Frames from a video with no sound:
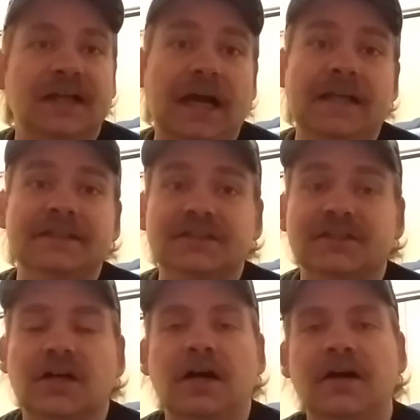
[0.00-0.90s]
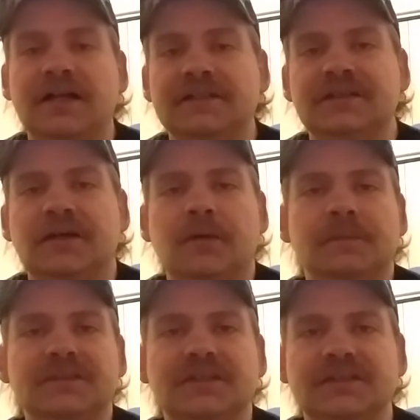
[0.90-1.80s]
I need to call and tell them,
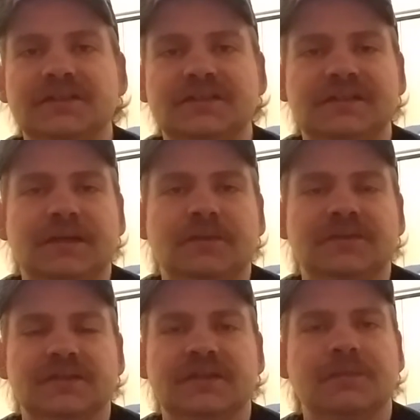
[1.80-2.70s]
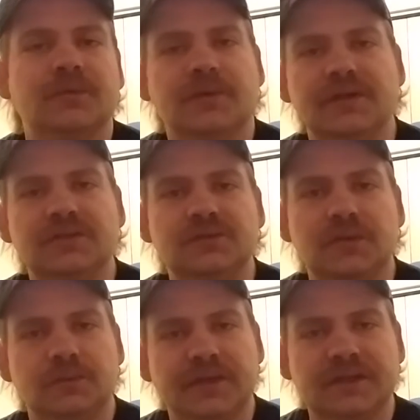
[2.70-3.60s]
because that was a temporary, you
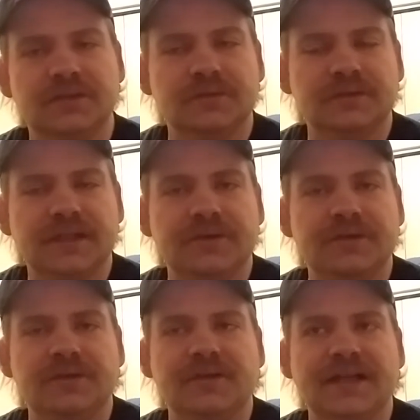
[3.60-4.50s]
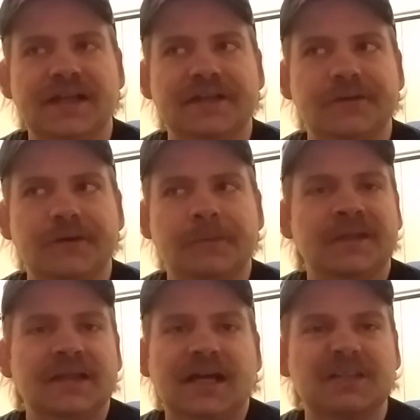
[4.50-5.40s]
know, regular carrier, and I was
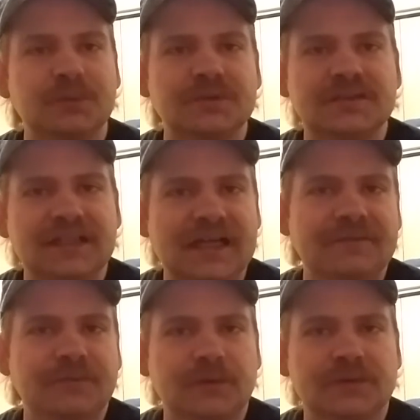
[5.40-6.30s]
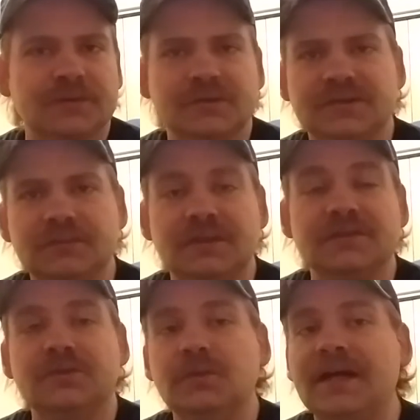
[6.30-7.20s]
supposed to sign for it. So she
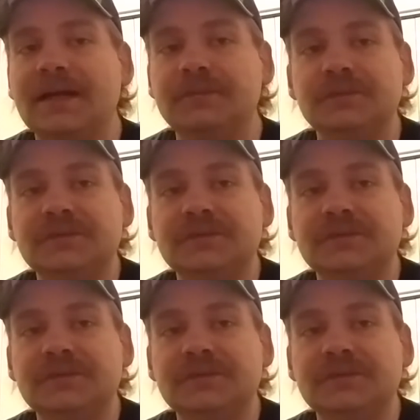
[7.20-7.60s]
wasn't too happy,